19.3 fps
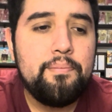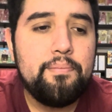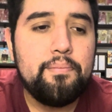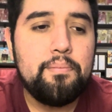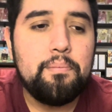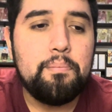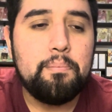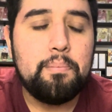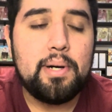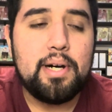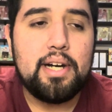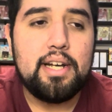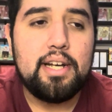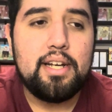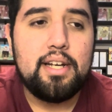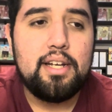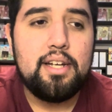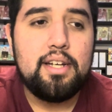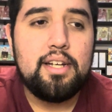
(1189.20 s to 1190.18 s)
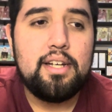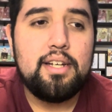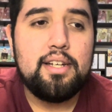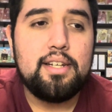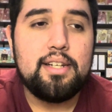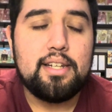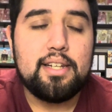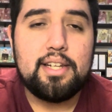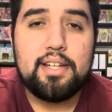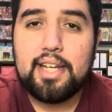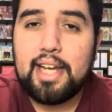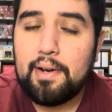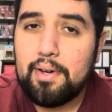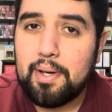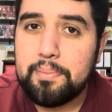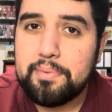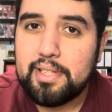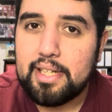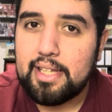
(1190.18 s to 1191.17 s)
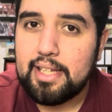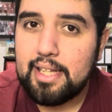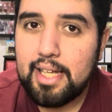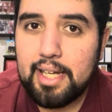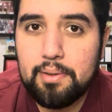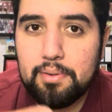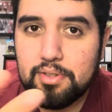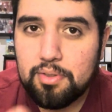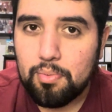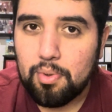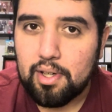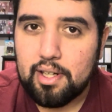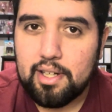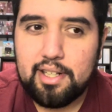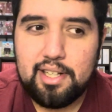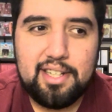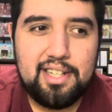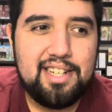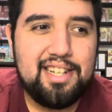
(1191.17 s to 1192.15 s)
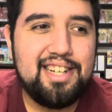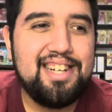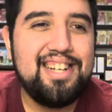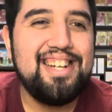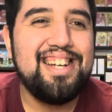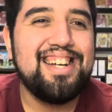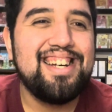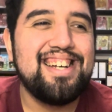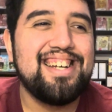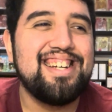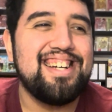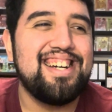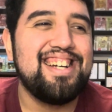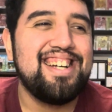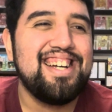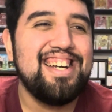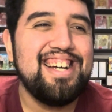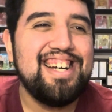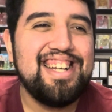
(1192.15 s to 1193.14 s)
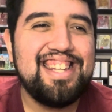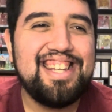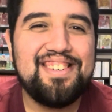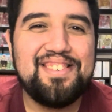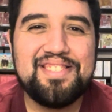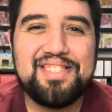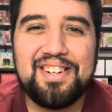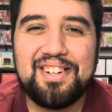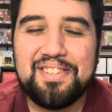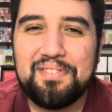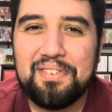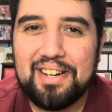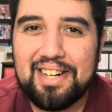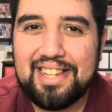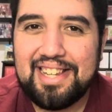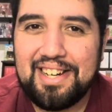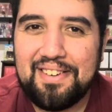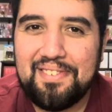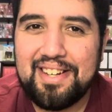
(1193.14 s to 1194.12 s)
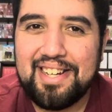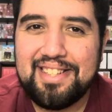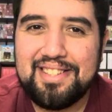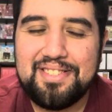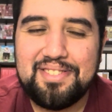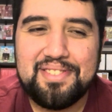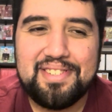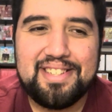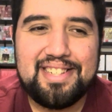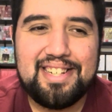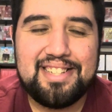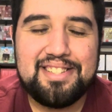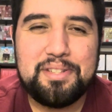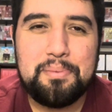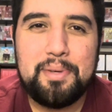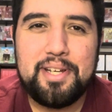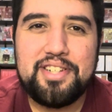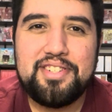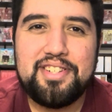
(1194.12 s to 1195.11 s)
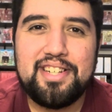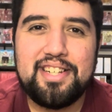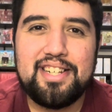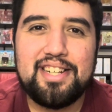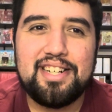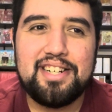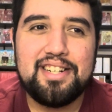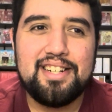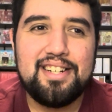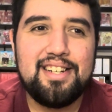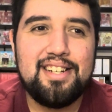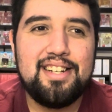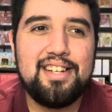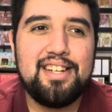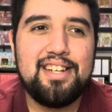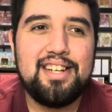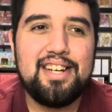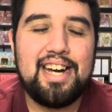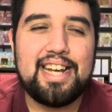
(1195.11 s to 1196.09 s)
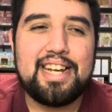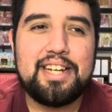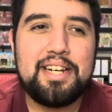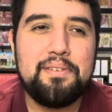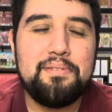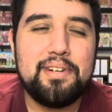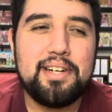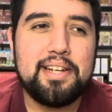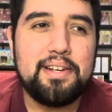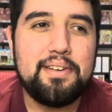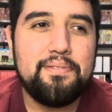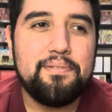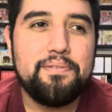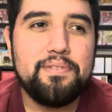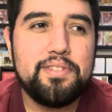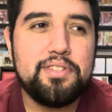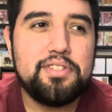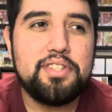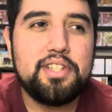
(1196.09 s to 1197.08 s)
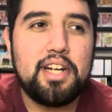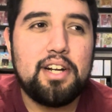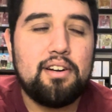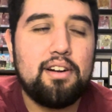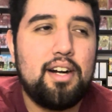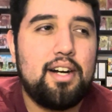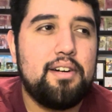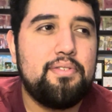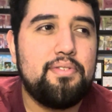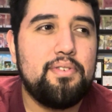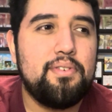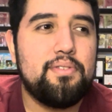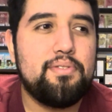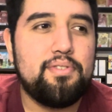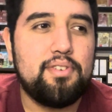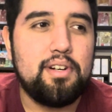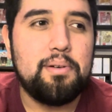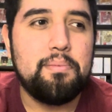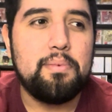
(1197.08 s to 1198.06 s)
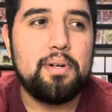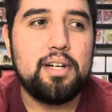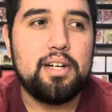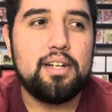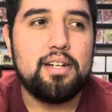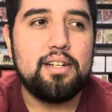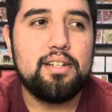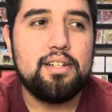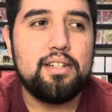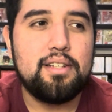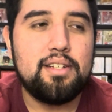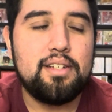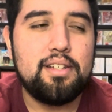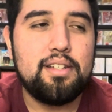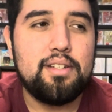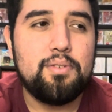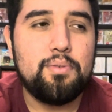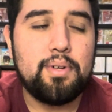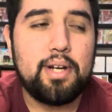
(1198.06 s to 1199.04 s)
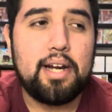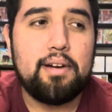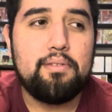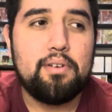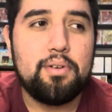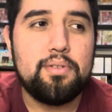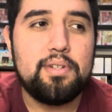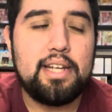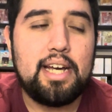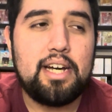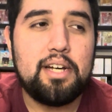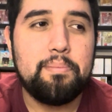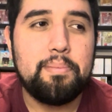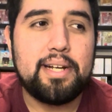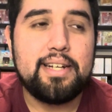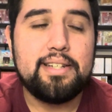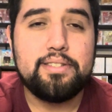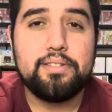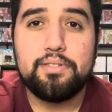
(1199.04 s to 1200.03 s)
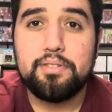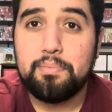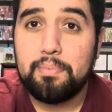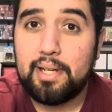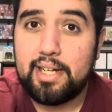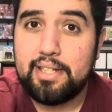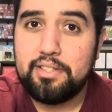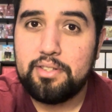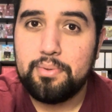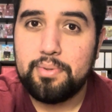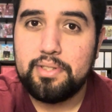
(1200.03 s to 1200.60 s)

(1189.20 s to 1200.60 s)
But you get what I'm saying. It was work. There was hard work that went into it. Not to mention, I couldn't really steer off from what I wrote down because it was planned to a